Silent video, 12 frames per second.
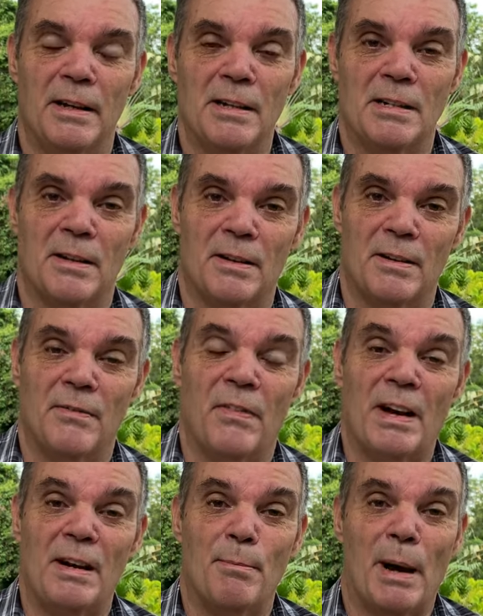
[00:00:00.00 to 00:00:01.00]
is a
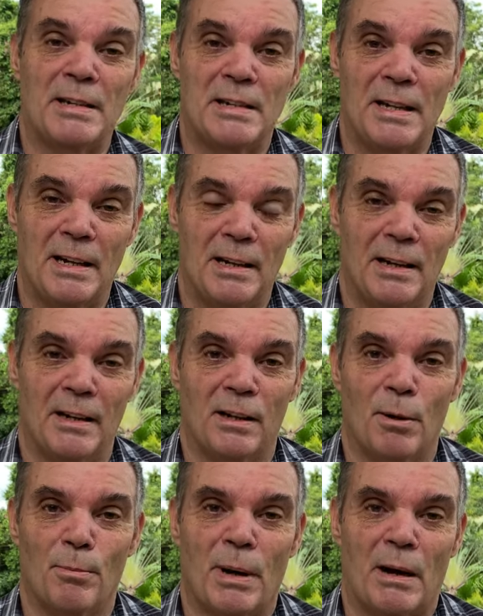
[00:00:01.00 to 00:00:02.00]
very bad deal in
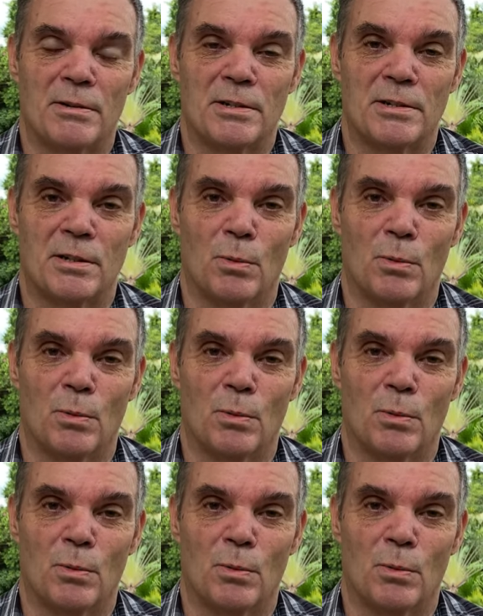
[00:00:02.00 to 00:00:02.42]
comparison